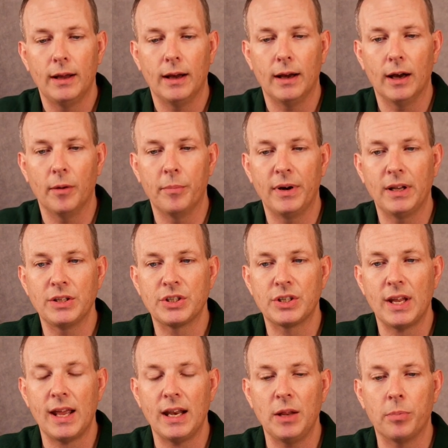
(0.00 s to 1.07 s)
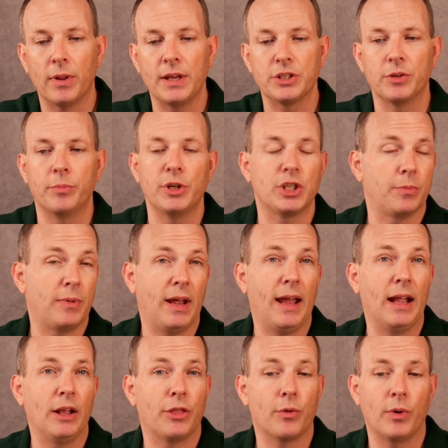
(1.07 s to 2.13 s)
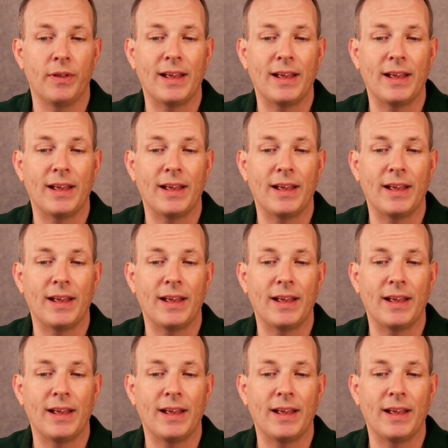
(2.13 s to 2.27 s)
Uh, but instead, he plays the bishop to a3.